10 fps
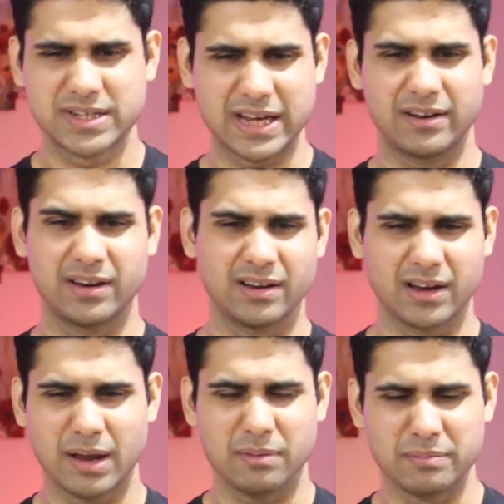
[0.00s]
say,
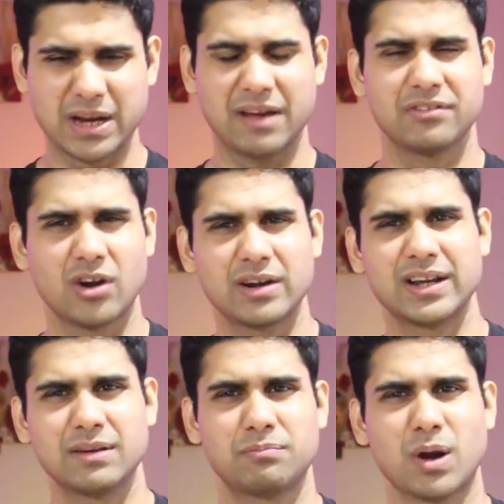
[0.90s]
I mean, I have not
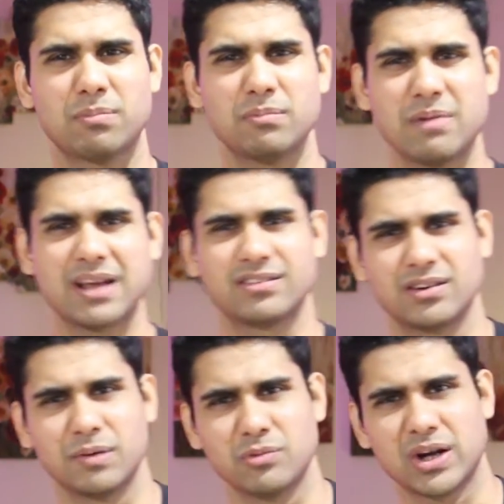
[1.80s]
done a proper math,
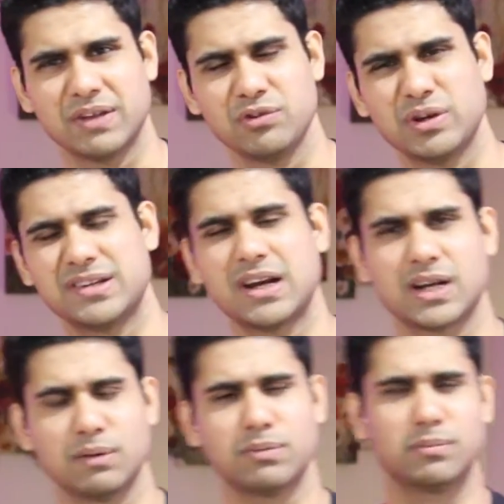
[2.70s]
or I'm not giving you an
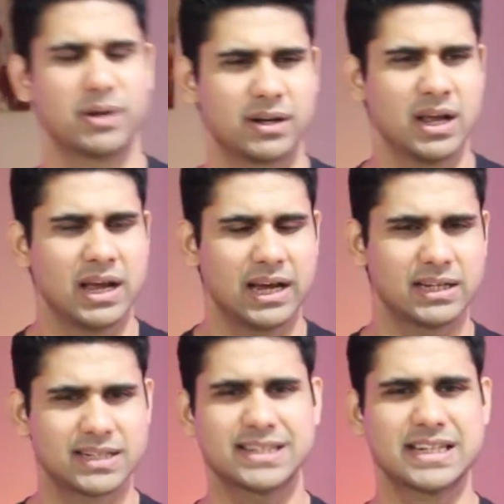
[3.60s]
exact number, but
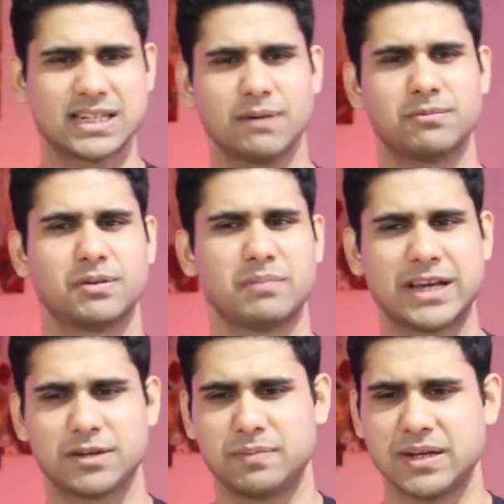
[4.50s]
just in terms of my
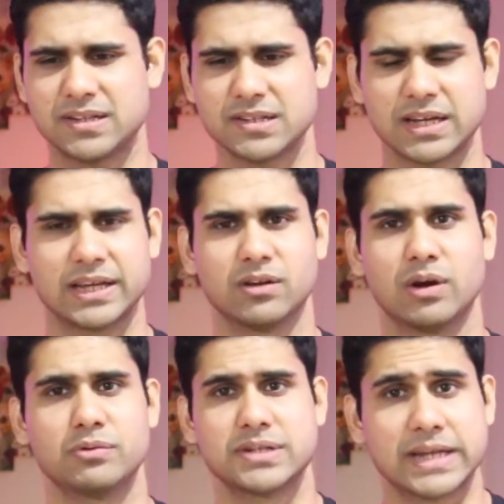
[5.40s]
experiences,
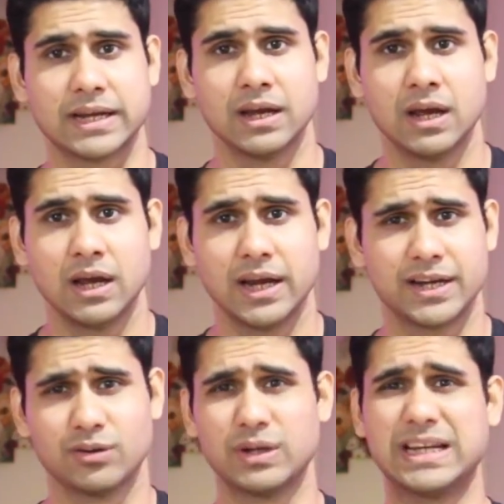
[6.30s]
I would say
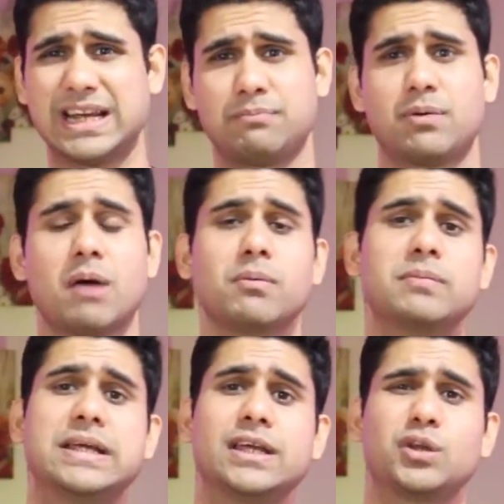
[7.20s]
it is only
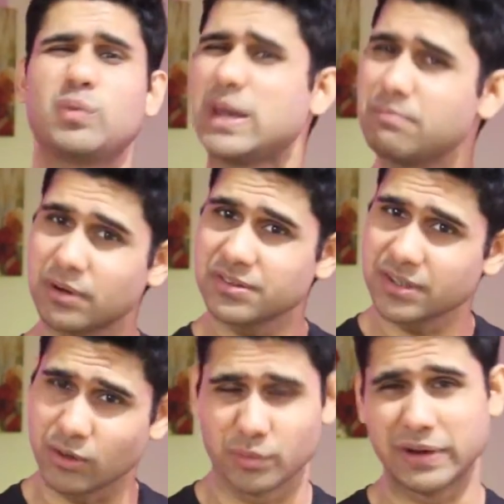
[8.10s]
probably
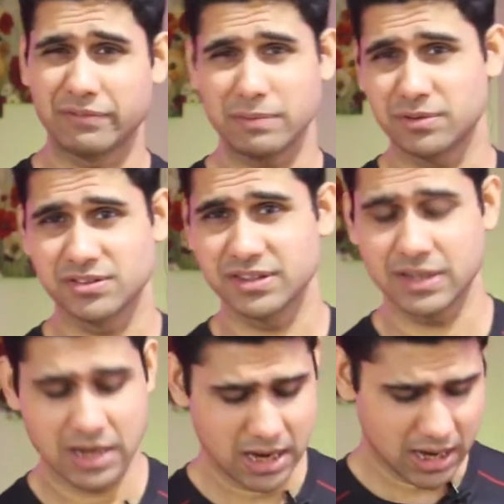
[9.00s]
20% or
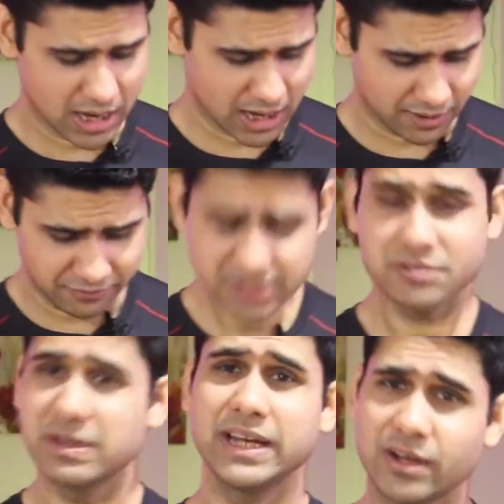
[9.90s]
25%, which
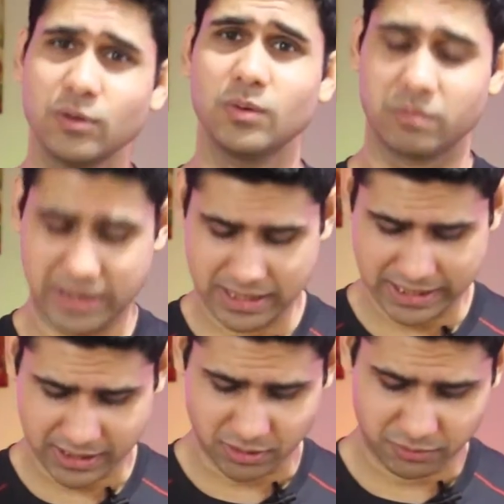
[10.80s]
is really cool, right?
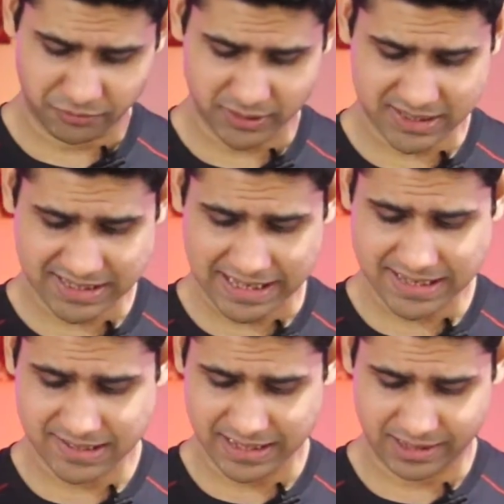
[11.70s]
For the
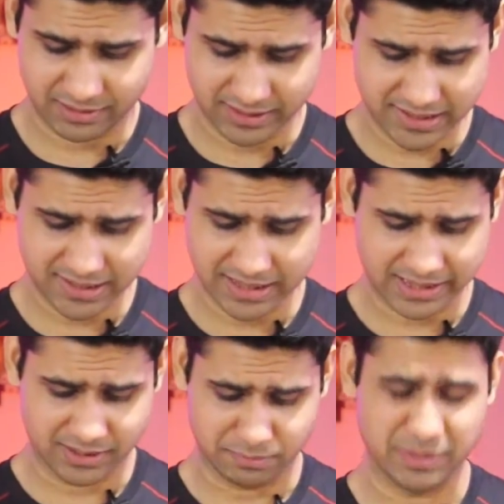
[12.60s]
size, this is
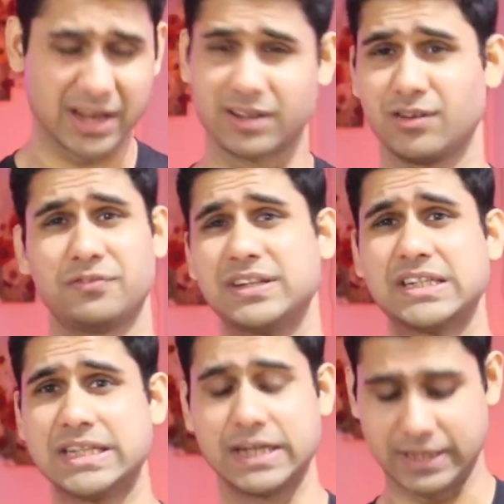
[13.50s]
the pinnacle of
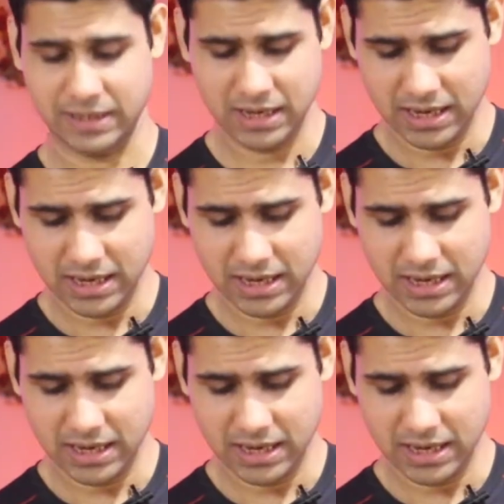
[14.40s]
engineering.